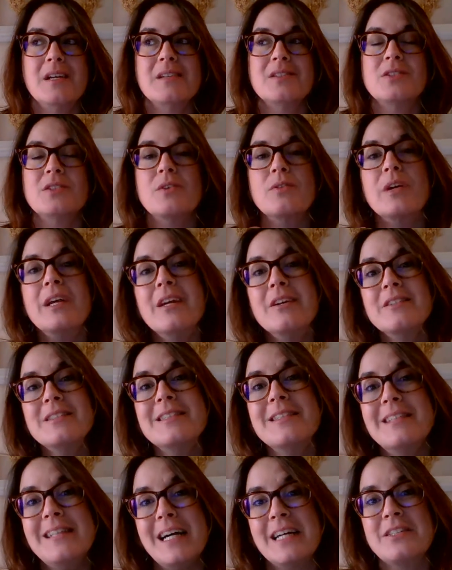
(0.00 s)
So here's
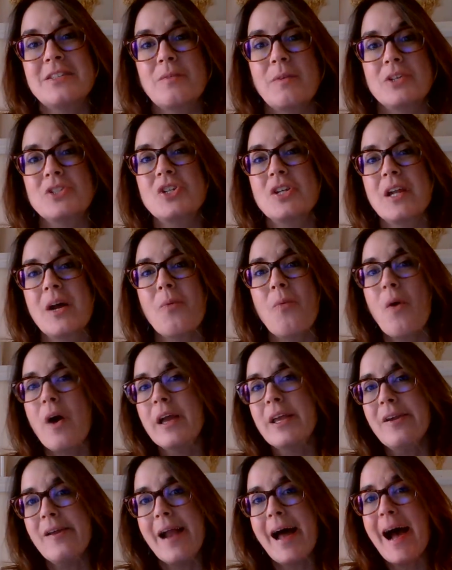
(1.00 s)
the last question I
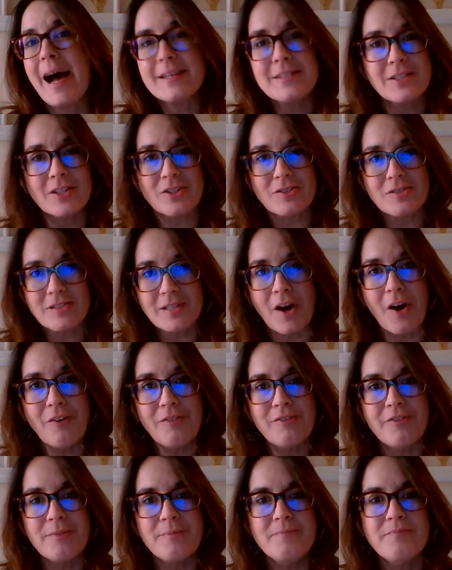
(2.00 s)
want you to ask
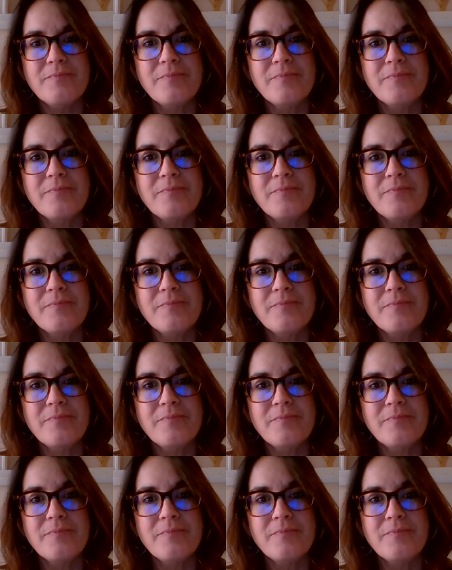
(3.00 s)
yourself.